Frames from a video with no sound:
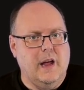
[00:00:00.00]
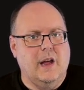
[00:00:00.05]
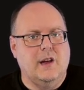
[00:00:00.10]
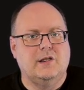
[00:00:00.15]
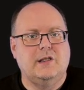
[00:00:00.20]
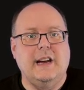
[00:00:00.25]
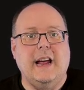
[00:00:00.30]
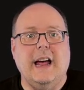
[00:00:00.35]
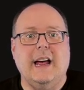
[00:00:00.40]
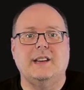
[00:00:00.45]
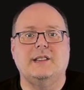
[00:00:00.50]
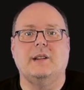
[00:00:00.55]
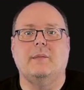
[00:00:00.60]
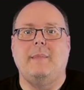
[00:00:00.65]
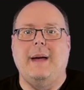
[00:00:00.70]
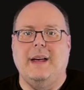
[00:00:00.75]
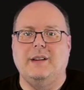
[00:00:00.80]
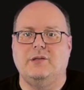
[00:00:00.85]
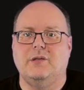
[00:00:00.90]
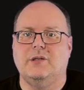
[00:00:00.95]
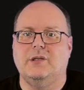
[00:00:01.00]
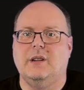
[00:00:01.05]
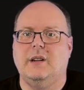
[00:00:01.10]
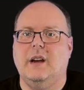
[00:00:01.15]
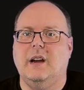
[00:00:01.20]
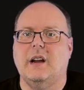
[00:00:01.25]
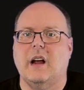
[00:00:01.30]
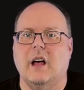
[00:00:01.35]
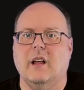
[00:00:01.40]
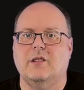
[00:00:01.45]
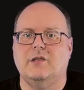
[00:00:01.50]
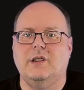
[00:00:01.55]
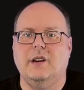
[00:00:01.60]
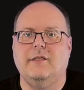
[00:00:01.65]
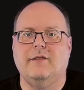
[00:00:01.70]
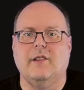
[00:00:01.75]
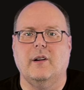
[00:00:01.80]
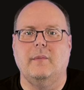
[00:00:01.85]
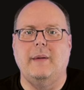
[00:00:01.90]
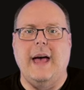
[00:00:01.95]
She has a master's in enology
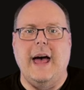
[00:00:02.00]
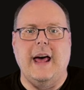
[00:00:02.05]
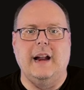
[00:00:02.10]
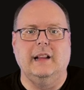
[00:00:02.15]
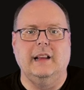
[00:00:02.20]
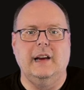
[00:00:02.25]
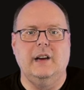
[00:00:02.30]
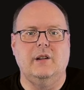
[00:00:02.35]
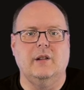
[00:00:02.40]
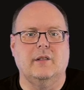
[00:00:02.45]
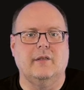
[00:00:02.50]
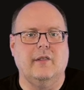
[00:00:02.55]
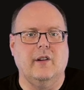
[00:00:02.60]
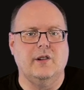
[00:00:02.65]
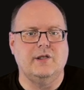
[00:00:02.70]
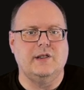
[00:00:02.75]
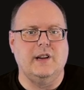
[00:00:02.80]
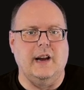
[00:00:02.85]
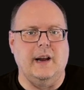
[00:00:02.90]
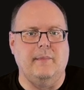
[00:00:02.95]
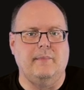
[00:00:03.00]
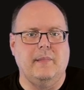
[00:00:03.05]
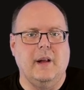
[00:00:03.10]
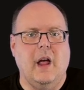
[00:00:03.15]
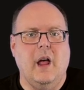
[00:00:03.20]
from Adelaide University.